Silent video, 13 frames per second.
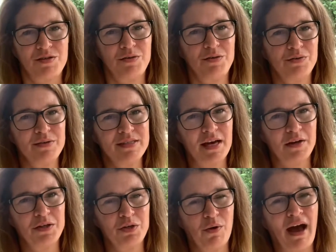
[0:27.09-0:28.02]
to
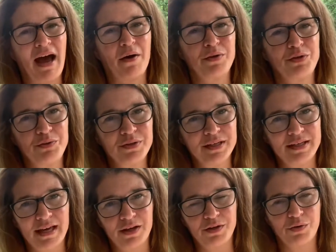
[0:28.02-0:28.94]
tell you how you can
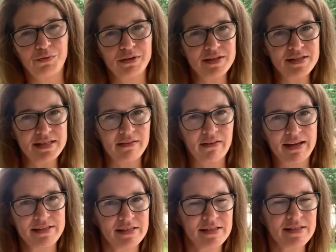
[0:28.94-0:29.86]
get your real estate
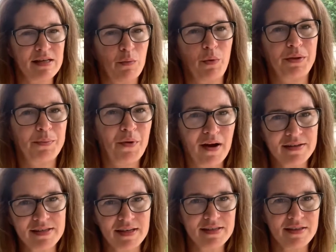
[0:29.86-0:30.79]
license and what the
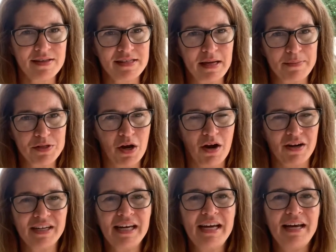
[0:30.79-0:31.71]
process and the steps
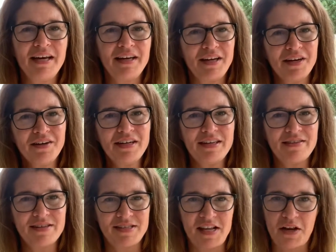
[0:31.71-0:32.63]
are here in
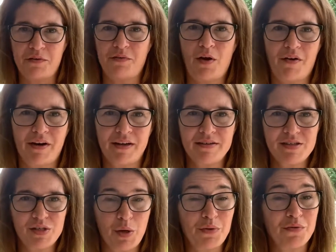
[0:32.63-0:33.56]
the state of Florida.
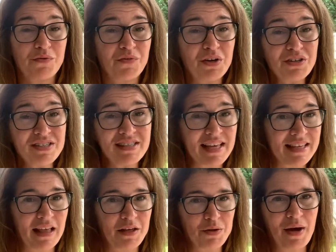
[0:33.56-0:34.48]
So the first thing
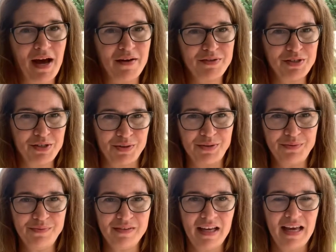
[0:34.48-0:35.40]
that you have to do
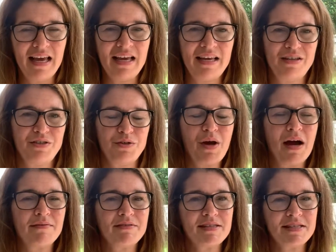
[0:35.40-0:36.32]
is you
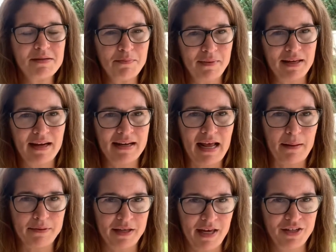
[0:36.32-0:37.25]
have to submit an
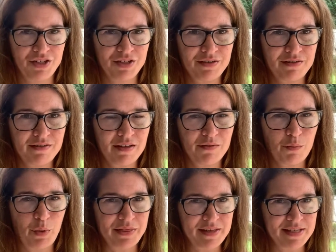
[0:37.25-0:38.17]
application
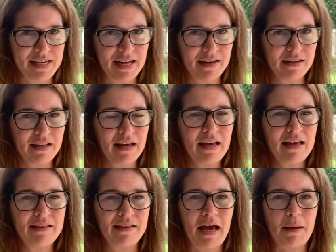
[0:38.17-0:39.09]
with the state.
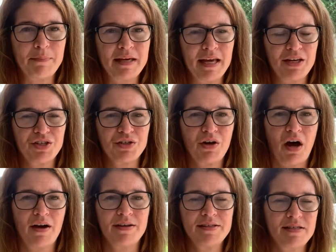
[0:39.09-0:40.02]
The application
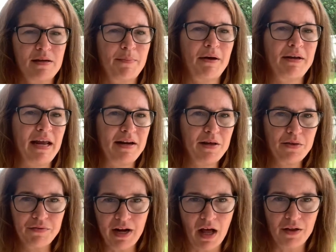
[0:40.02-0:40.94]
costs about
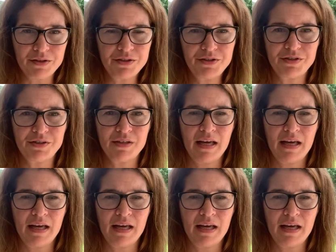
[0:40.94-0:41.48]
$83.